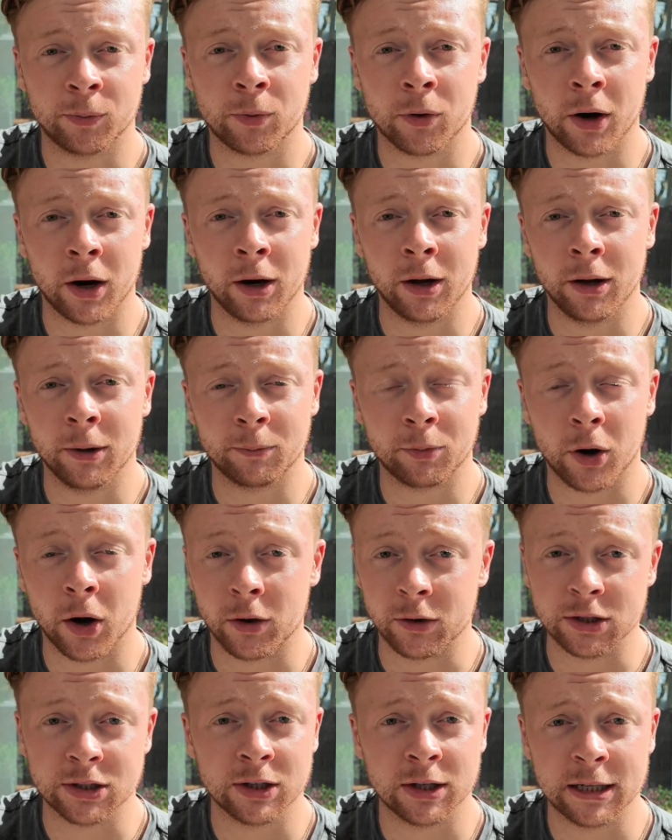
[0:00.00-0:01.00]

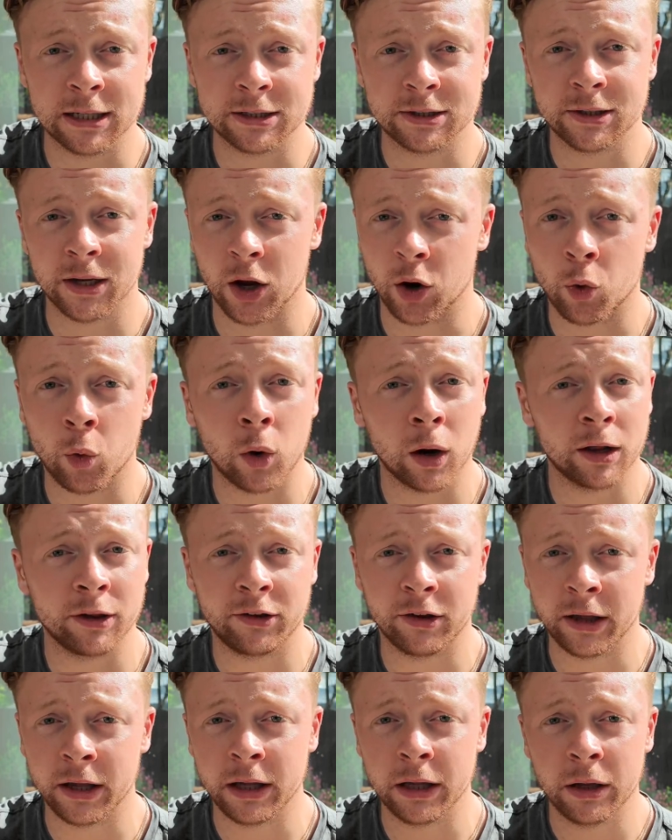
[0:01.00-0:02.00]
prioritize a
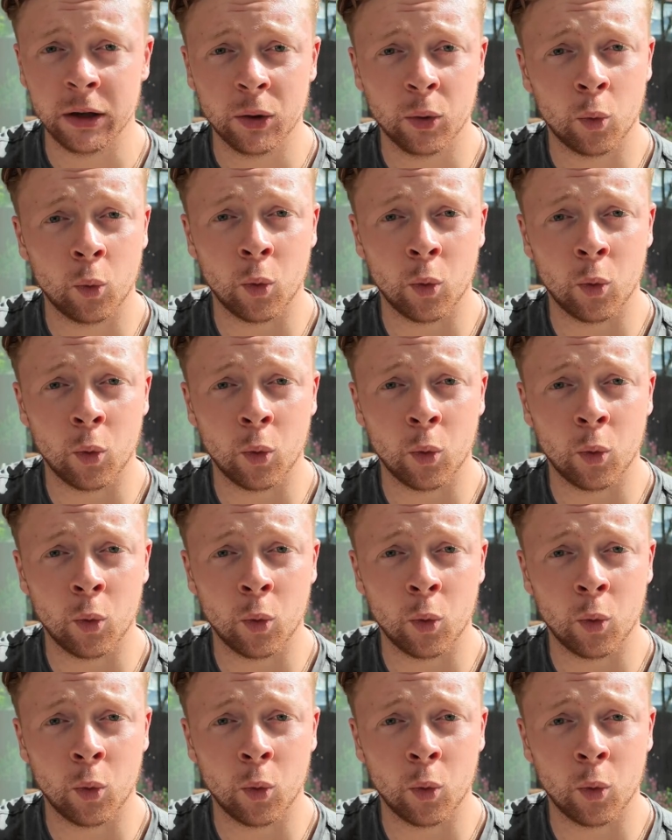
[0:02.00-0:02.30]
quality